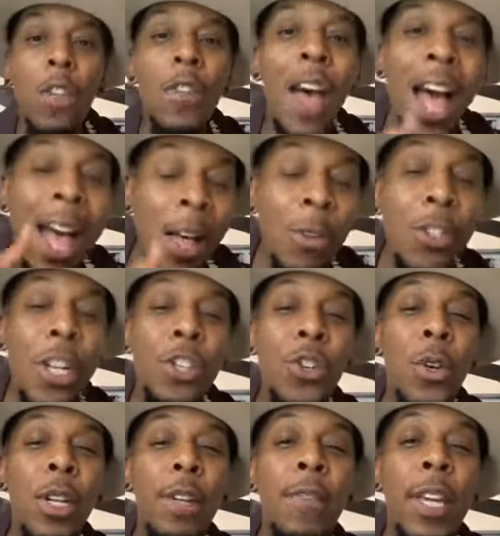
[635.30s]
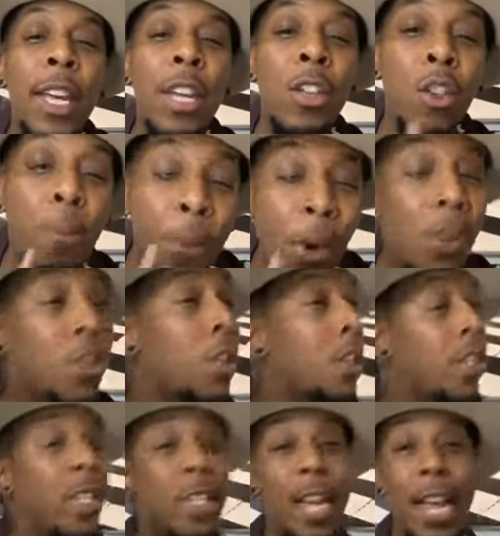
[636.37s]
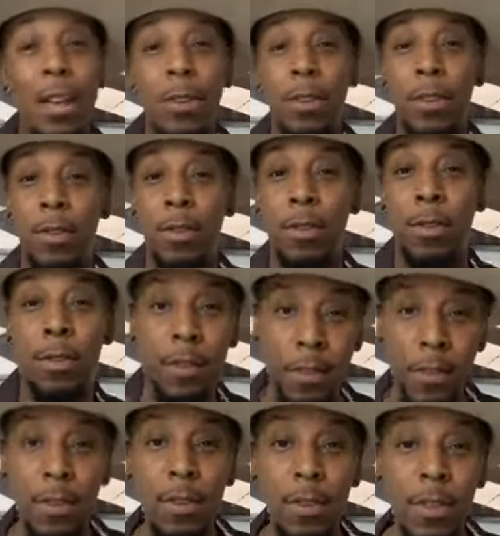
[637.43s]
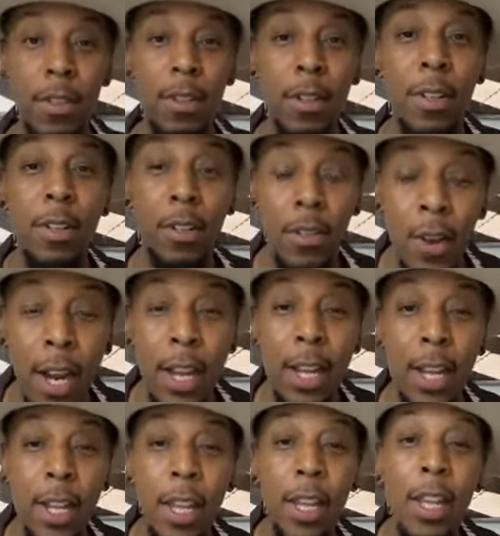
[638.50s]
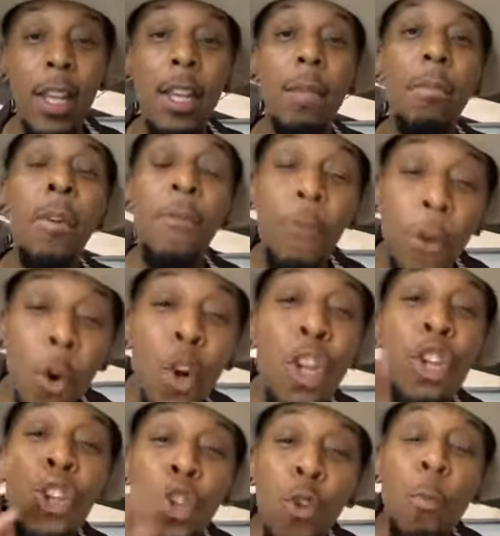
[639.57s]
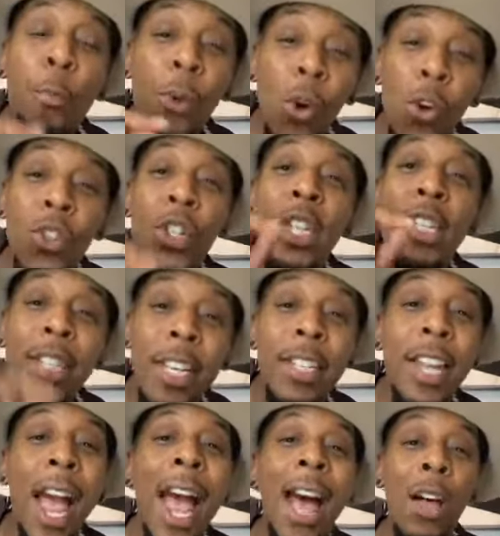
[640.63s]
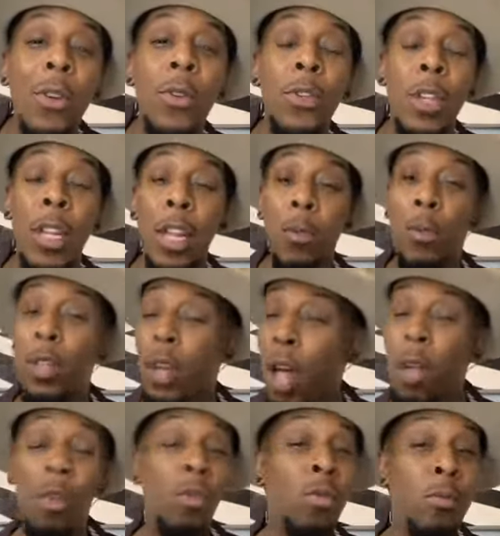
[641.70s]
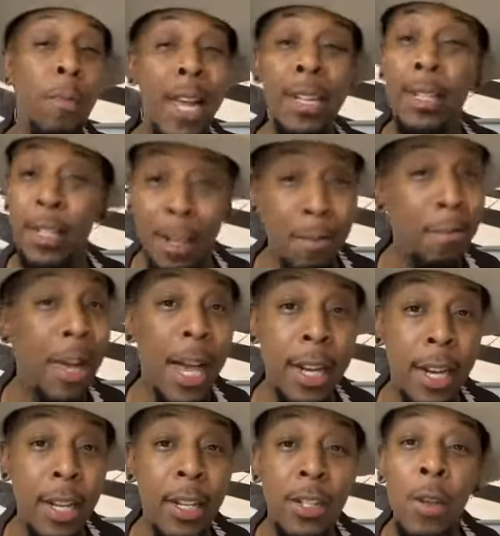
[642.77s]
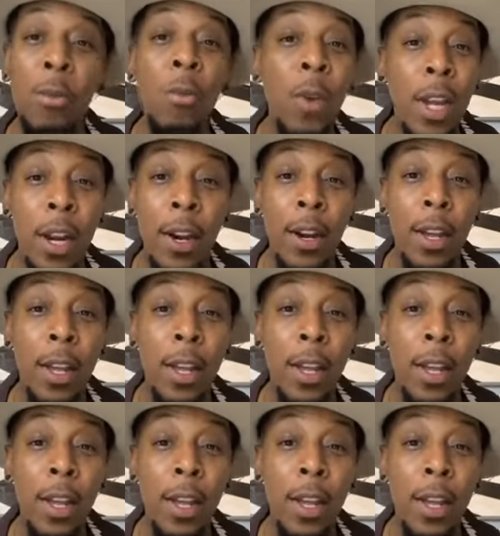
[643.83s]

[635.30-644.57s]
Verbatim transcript: The house that you're living in, you purchased this house, right? Before you purchased this house, it was owned by somebody somewhere.